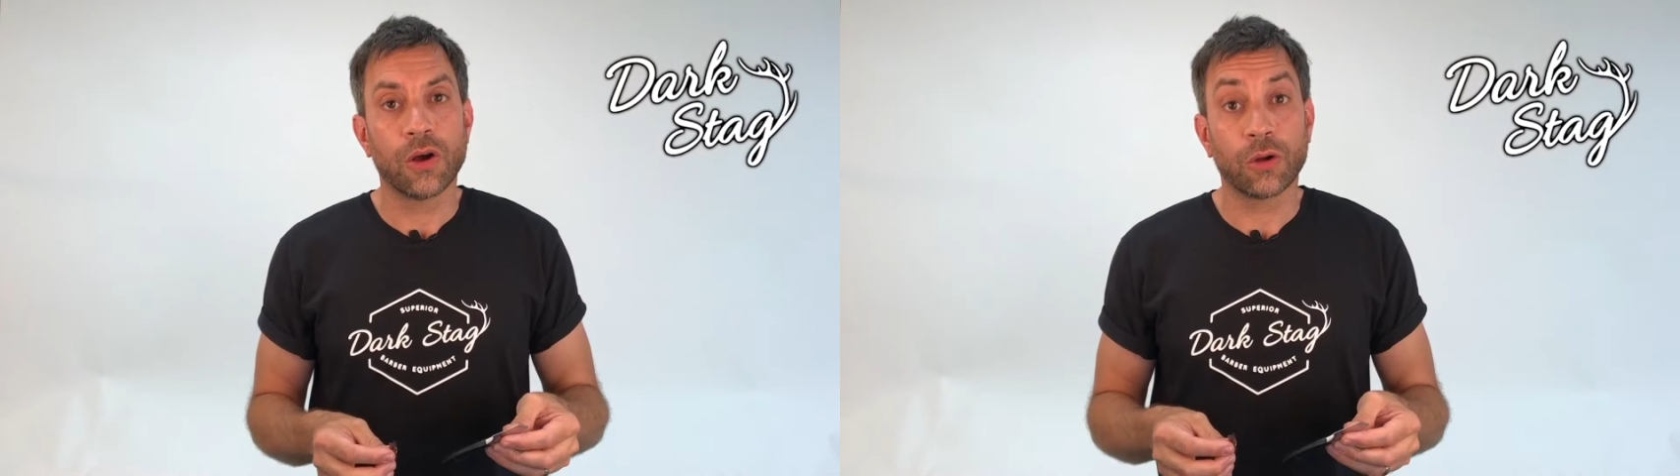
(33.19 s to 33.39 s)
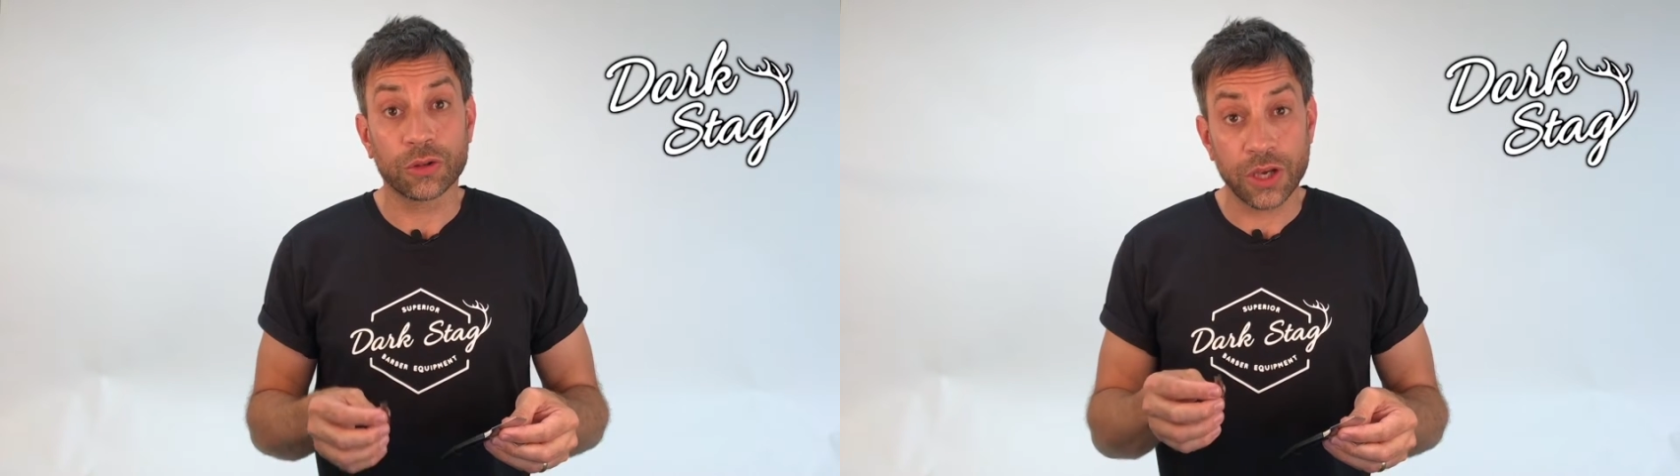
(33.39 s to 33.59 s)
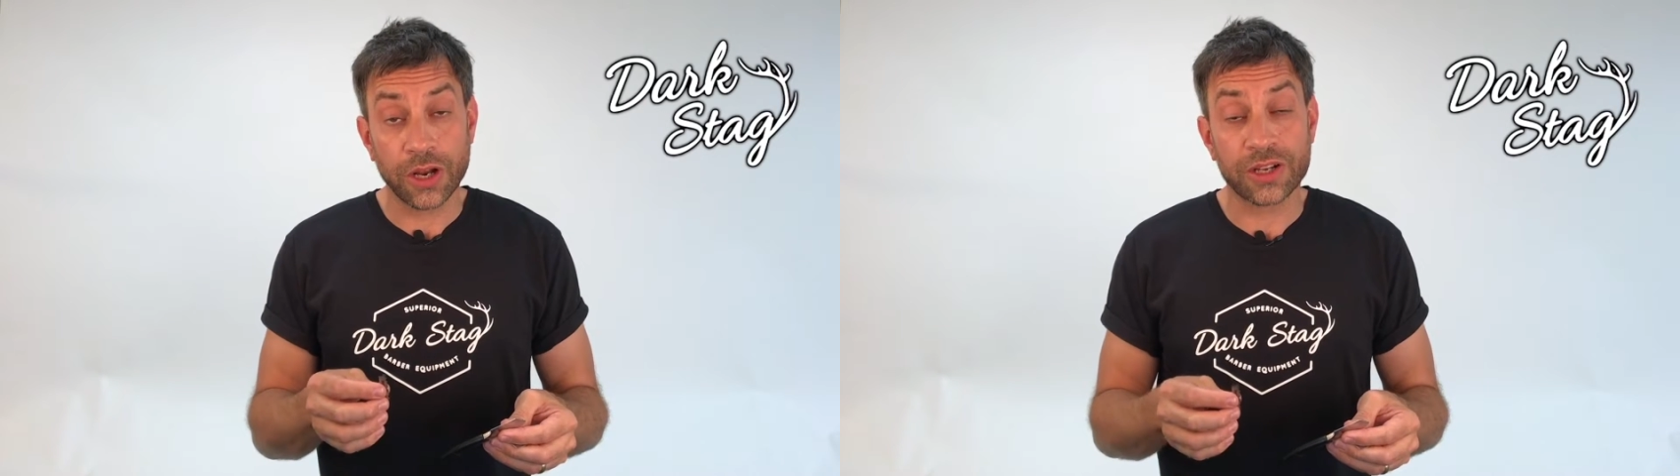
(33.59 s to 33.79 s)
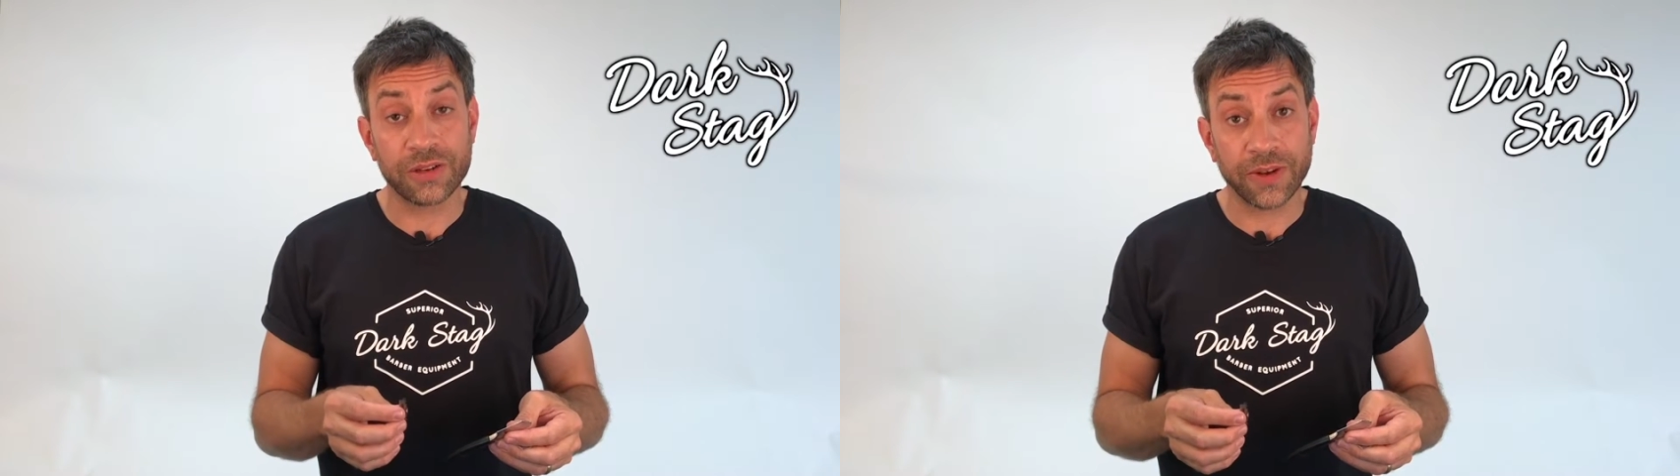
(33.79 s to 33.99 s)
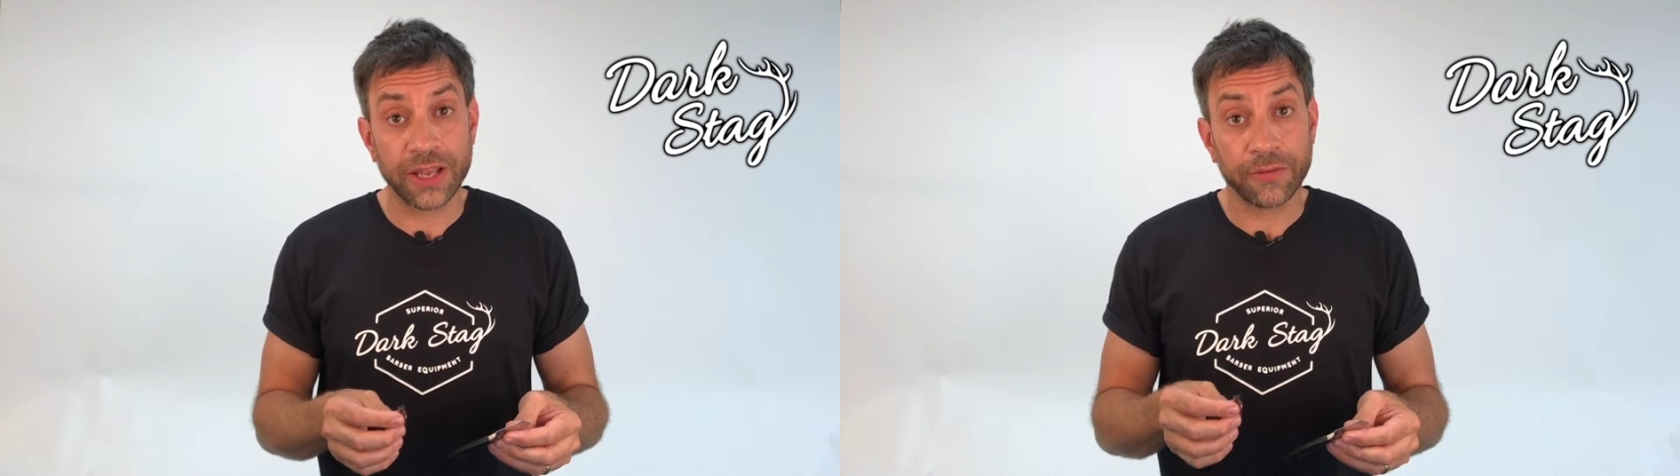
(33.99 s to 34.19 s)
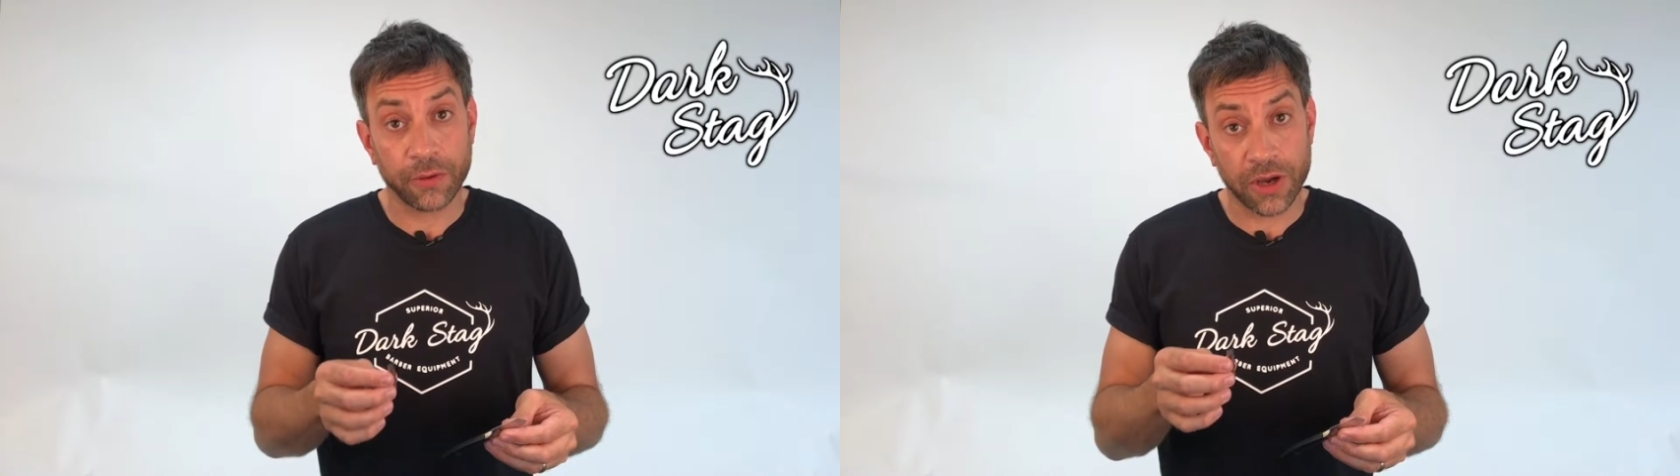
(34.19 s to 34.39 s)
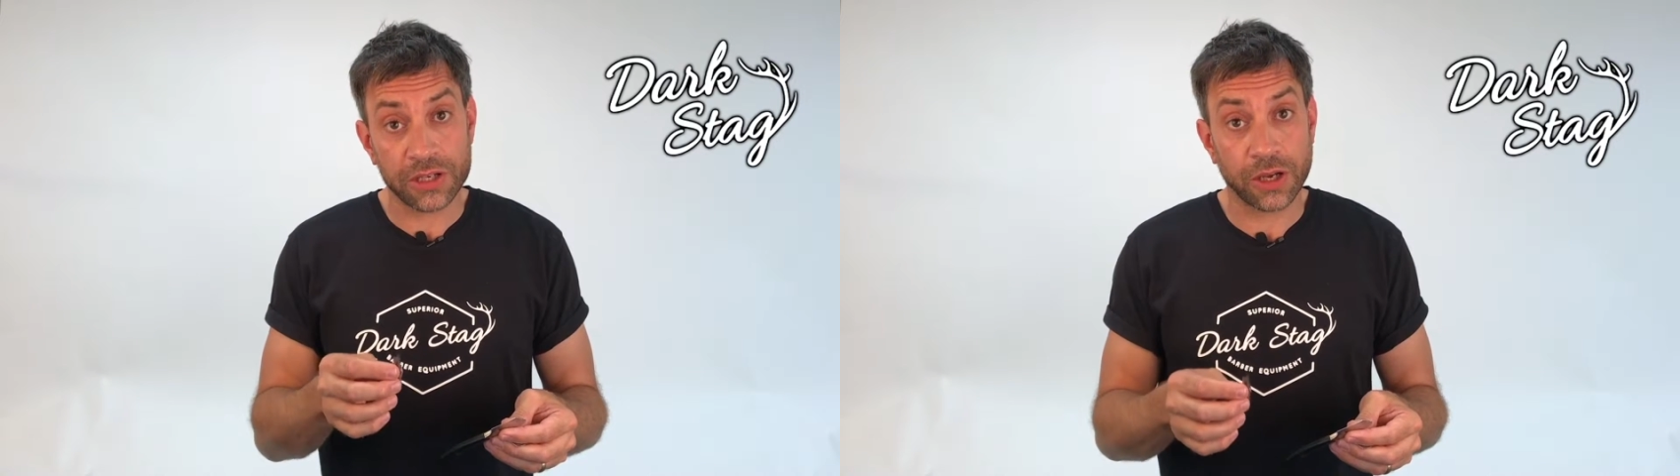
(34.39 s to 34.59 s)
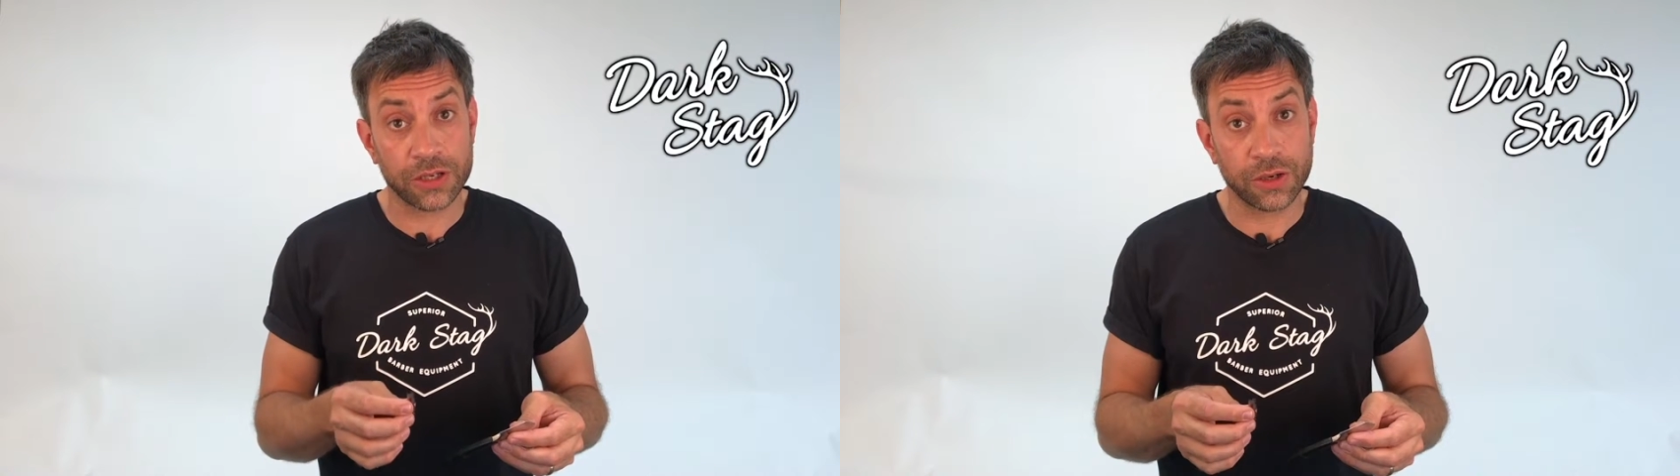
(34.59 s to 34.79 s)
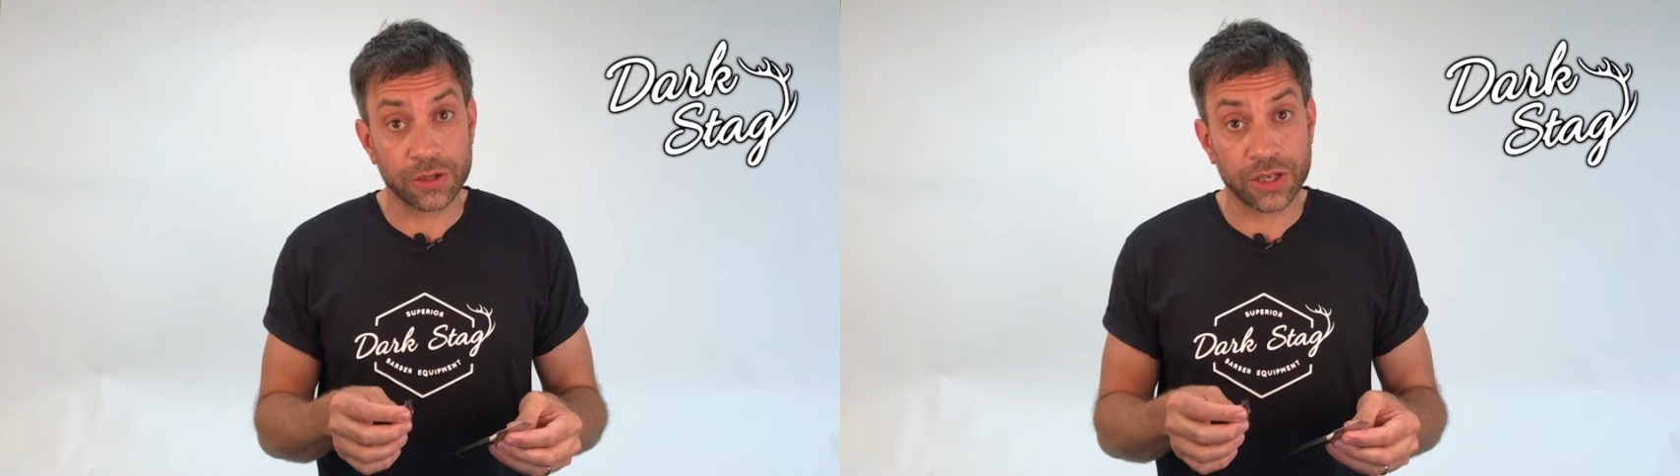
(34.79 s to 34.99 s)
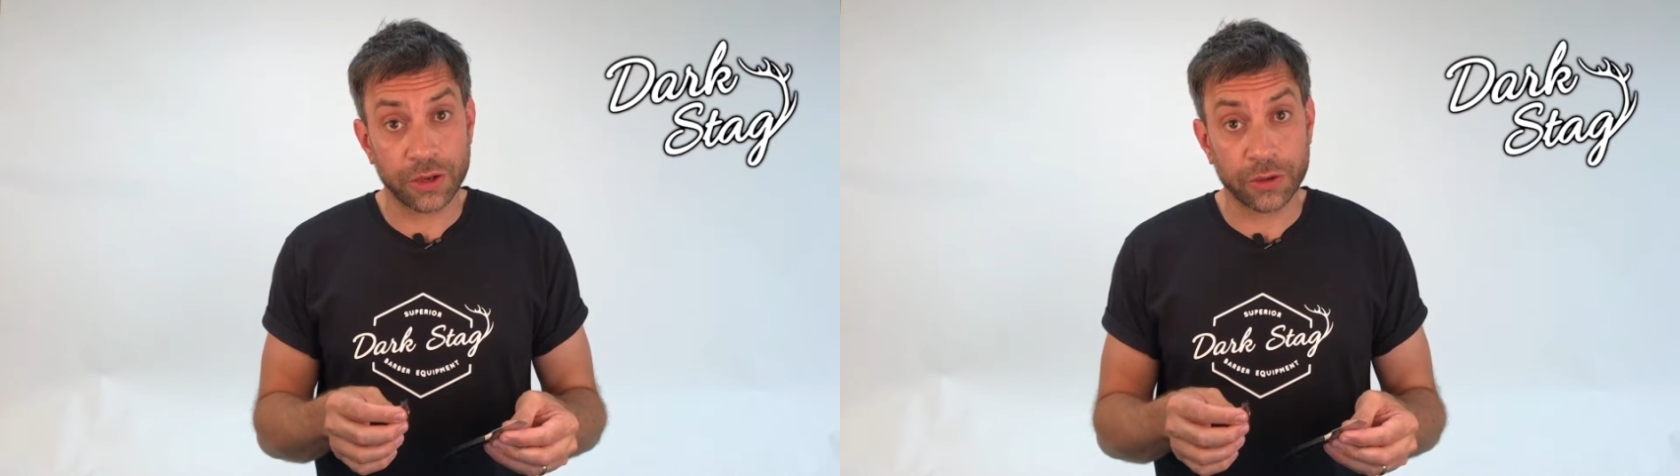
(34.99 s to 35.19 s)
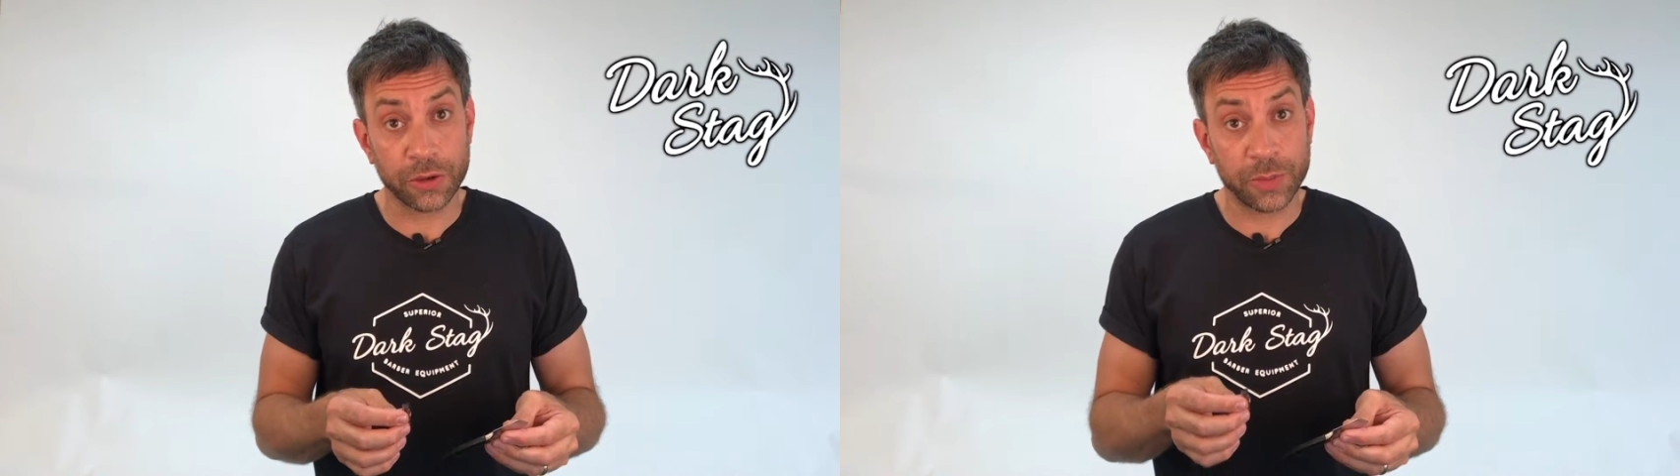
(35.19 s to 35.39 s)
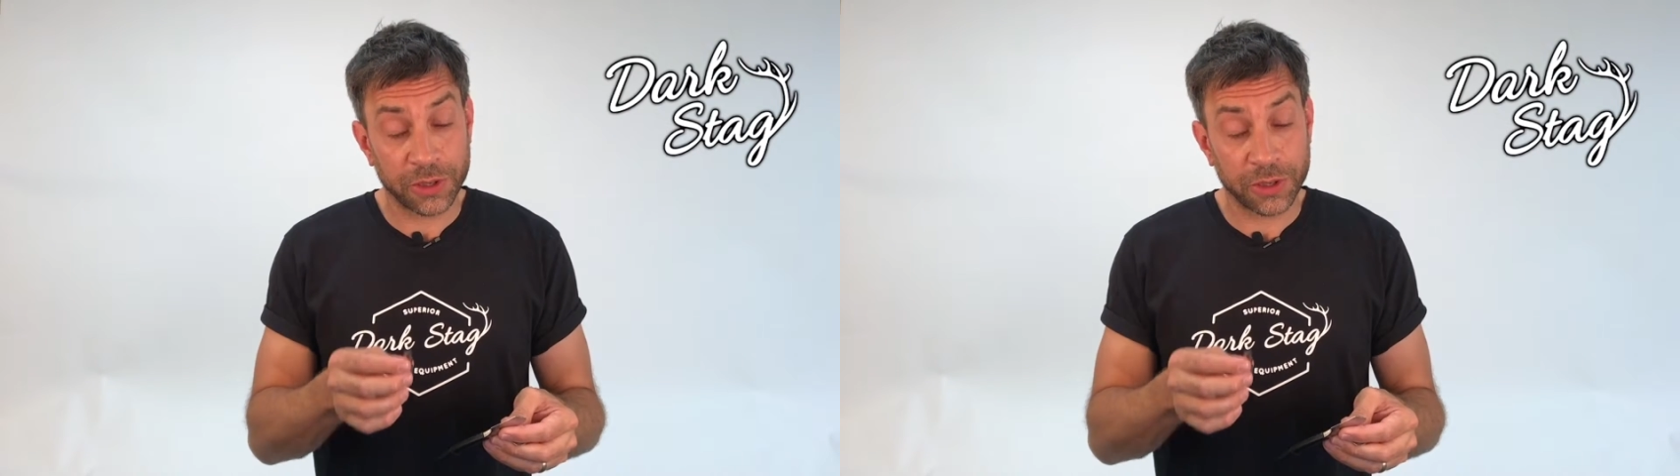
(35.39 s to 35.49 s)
Alternatively, if your eyesight's not so good,